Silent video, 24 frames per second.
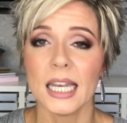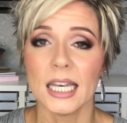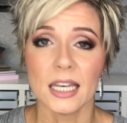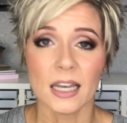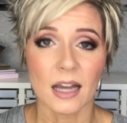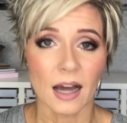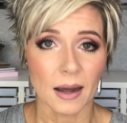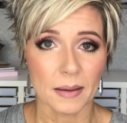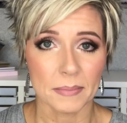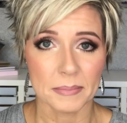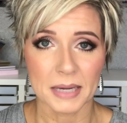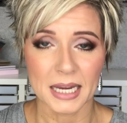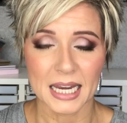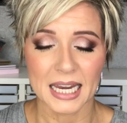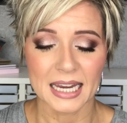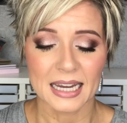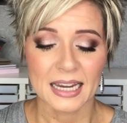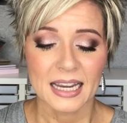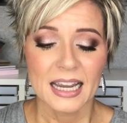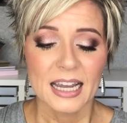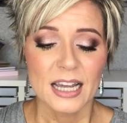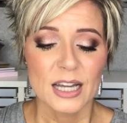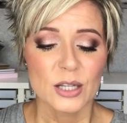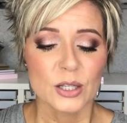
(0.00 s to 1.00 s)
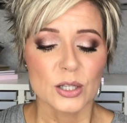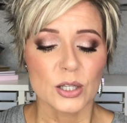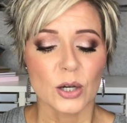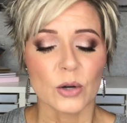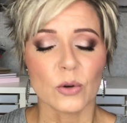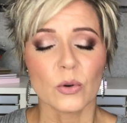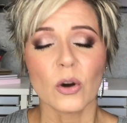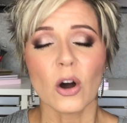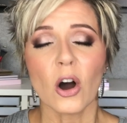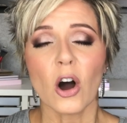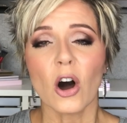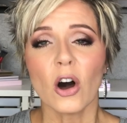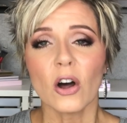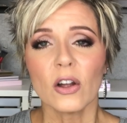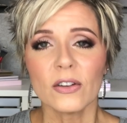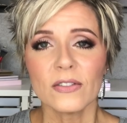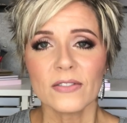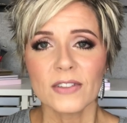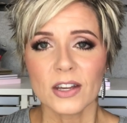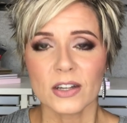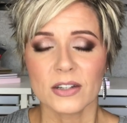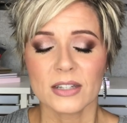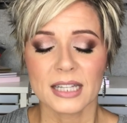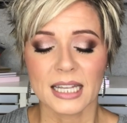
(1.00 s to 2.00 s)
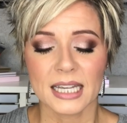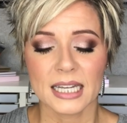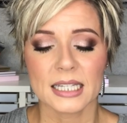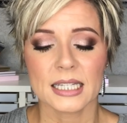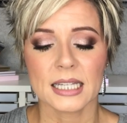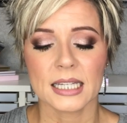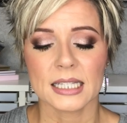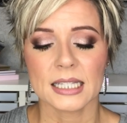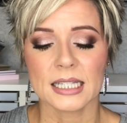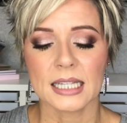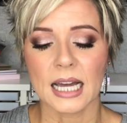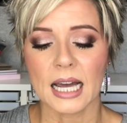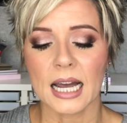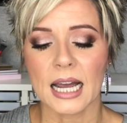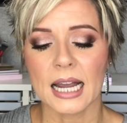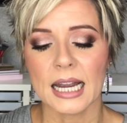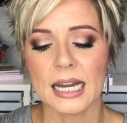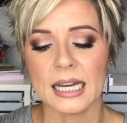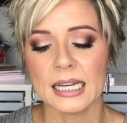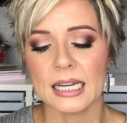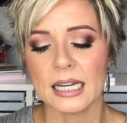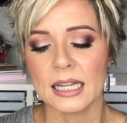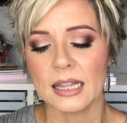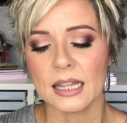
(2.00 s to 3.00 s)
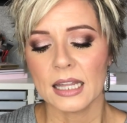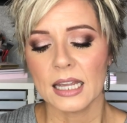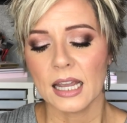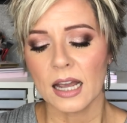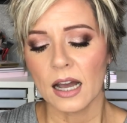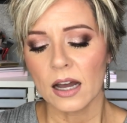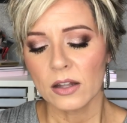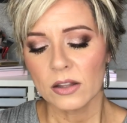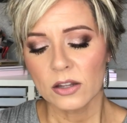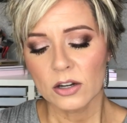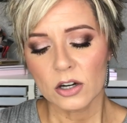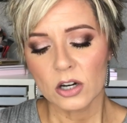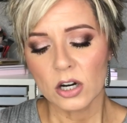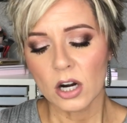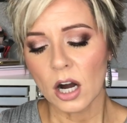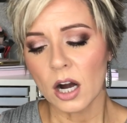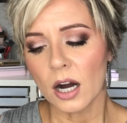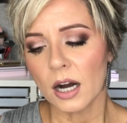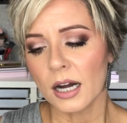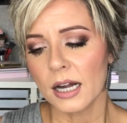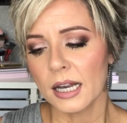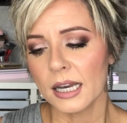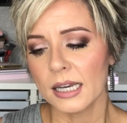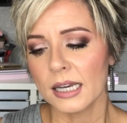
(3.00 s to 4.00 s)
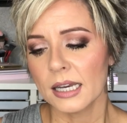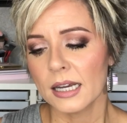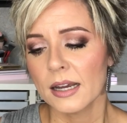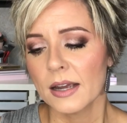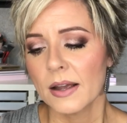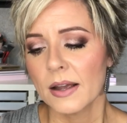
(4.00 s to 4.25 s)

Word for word: not me. So all of those things aside, the other con